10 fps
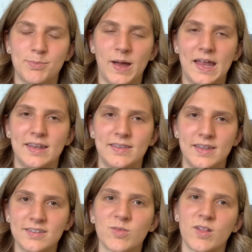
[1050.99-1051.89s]
but
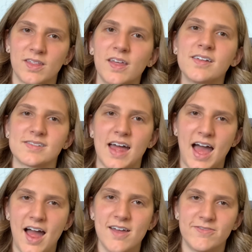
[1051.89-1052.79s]
these were the things that
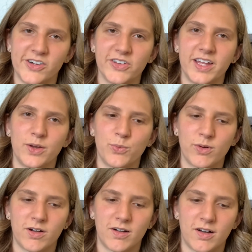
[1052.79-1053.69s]
I felt like
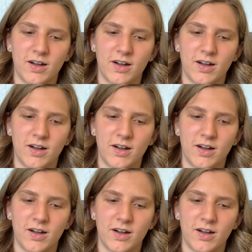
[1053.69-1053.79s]
were